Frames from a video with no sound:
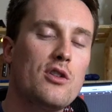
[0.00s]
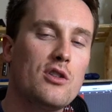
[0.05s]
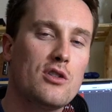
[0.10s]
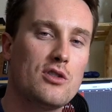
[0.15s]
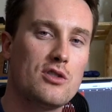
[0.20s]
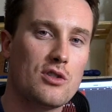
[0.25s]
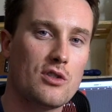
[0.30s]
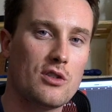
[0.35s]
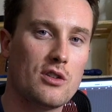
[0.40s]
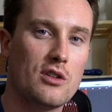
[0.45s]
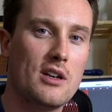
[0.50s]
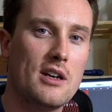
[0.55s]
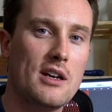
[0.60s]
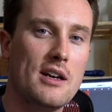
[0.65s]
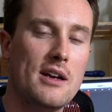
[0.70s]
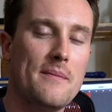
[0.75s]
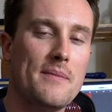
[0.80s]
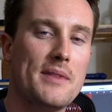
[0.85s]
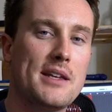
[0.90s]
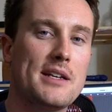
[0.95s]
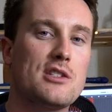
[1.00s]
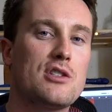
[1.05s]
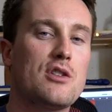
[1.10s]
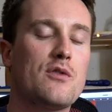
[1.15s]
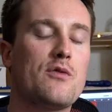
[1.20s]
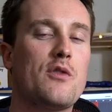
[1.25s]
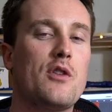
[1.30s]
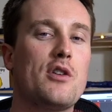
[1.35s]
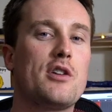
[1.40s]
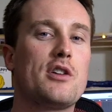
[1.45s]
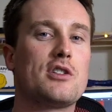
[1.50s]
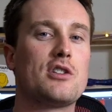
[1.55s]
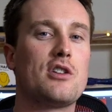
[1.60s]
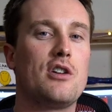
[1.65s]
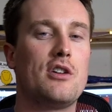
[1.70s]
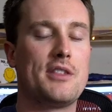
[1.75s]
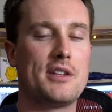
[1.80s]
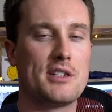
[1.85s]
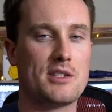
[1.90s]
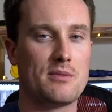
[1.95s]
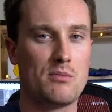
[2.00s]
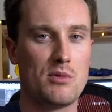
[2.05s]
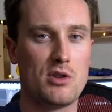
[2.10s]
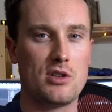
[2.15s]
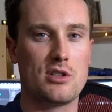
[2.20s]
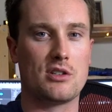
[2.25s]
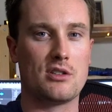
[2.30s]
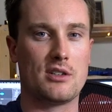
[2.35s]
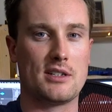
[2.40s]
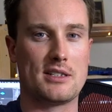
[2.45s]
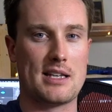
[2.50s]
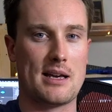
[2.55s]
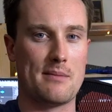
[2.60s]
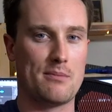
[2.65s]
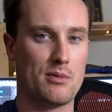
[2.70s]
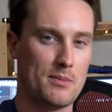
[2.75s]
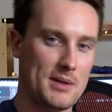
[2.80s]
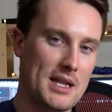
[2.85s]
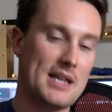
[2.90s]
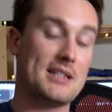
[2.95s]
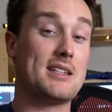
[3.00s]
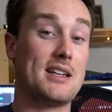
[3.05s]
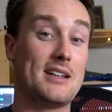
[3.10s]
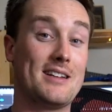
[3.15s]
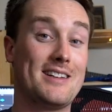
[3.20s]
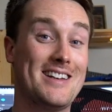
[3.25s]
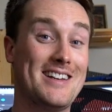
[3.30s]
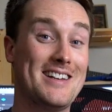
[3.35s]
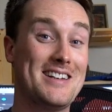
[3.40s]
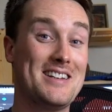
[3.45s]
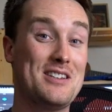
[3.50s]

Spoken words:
you do is to focus on this musical example. But that's it.